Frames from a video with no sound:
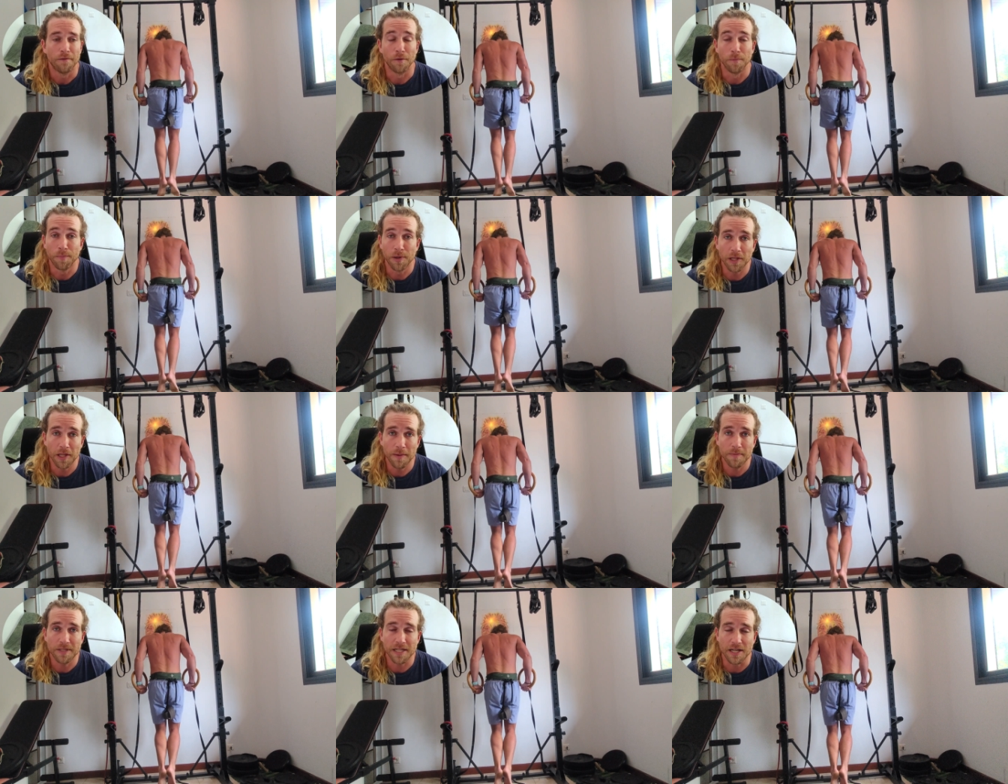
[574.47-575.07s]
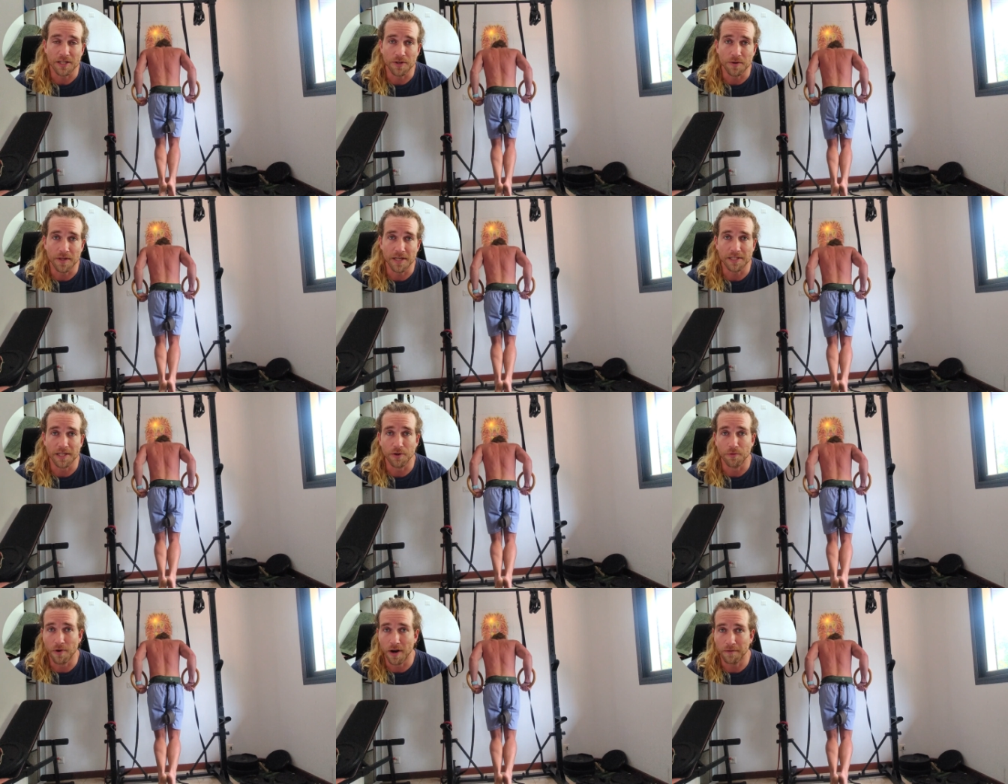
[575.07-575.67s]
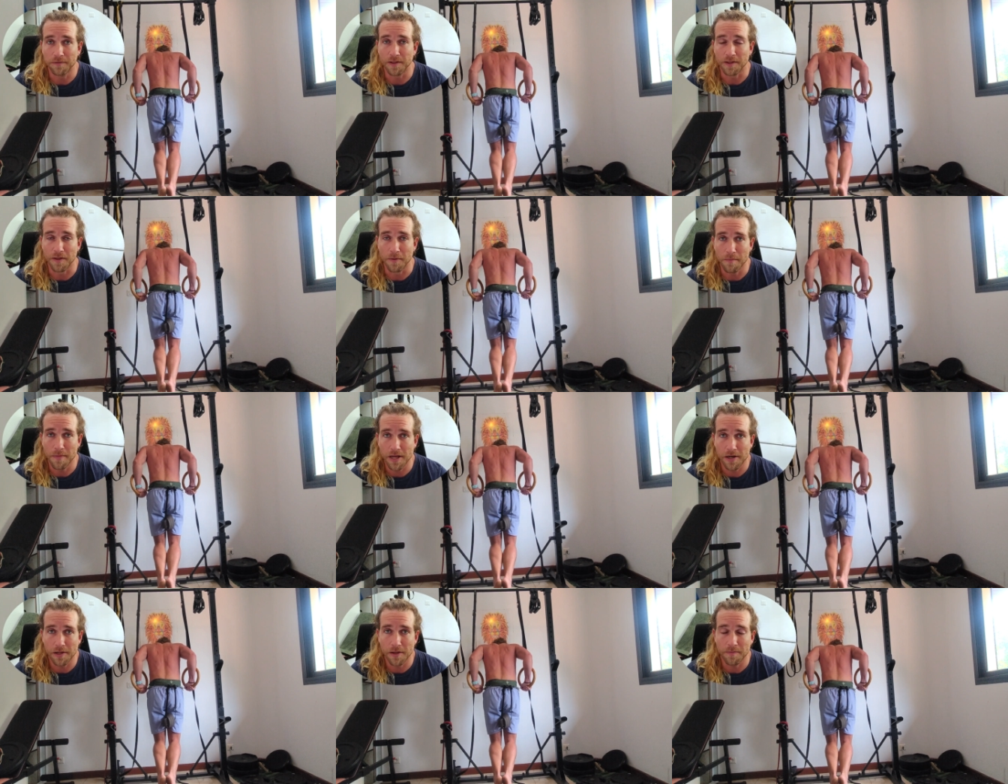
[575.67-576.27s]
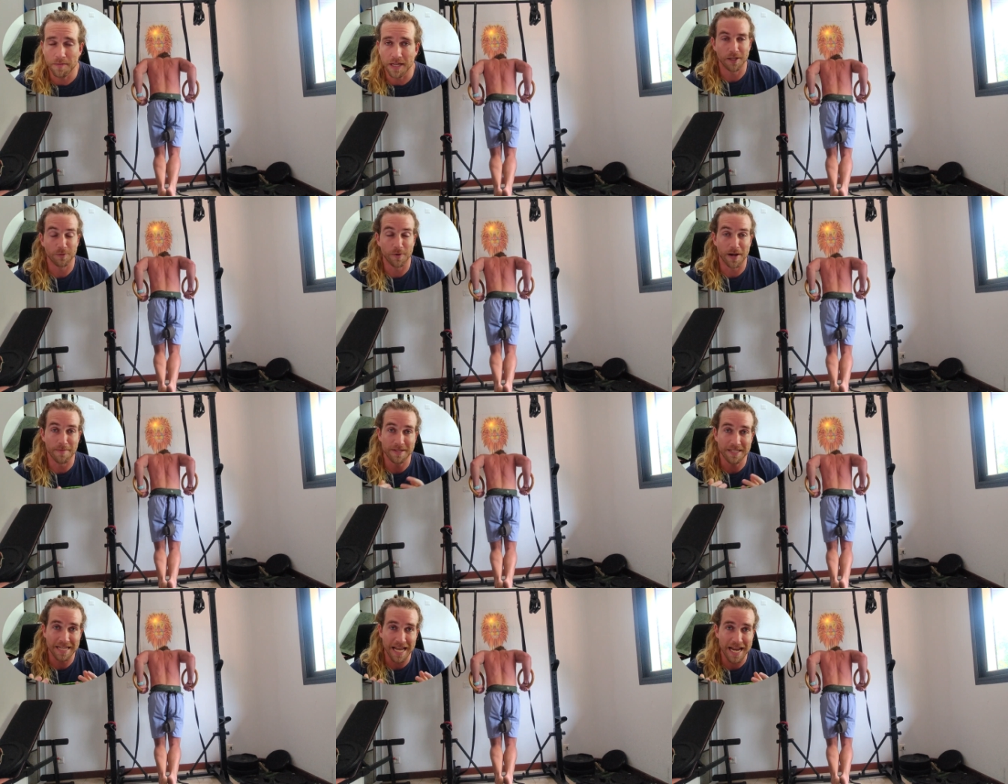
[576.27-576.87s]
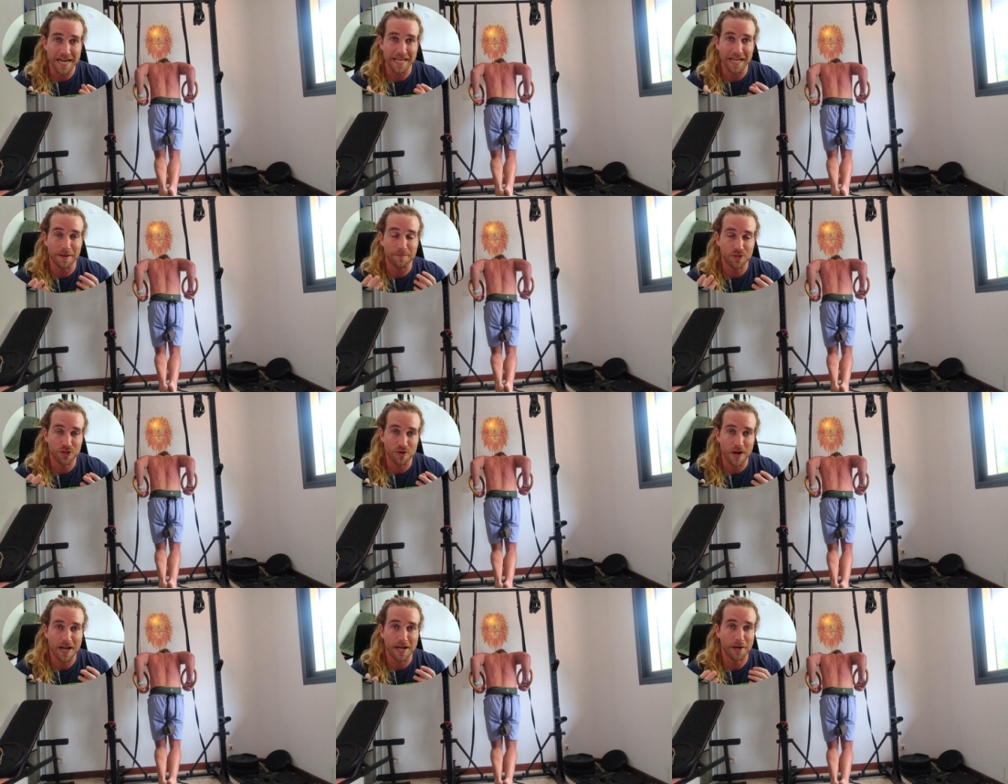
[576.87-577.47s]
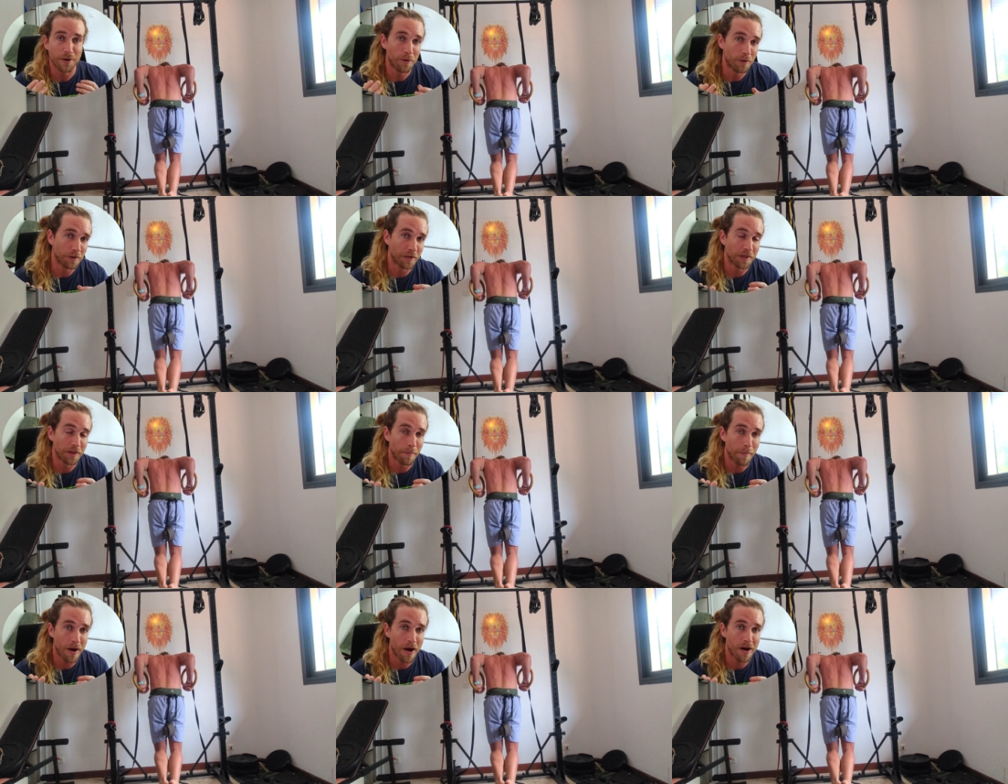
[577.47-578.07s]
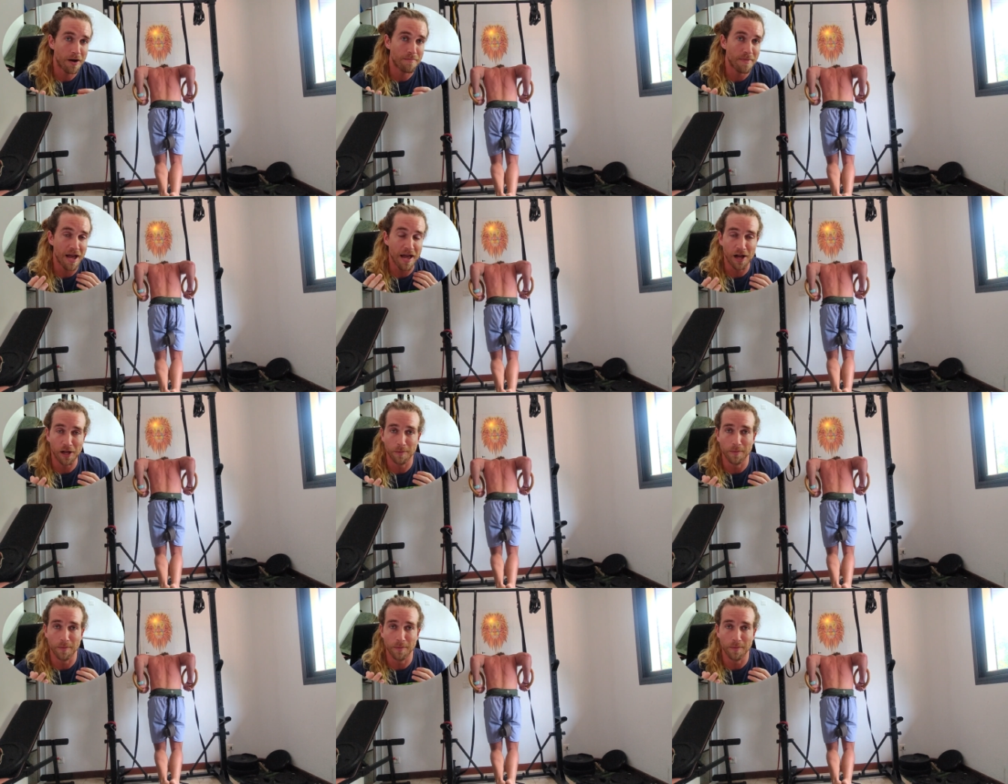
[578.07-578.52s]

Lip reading: For pull-ups, I do these in roughly the middle because when I'm standing up straight and holding the bar, my